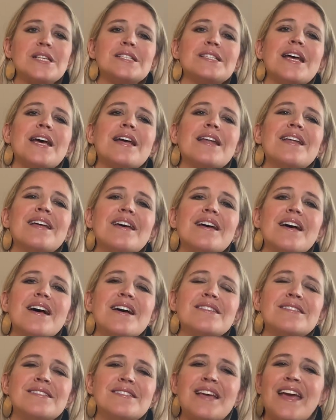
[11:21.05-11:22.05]
said, a
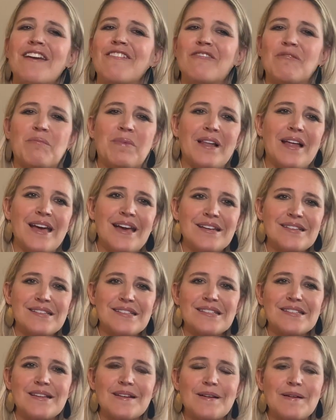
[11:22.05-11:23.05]
safe place.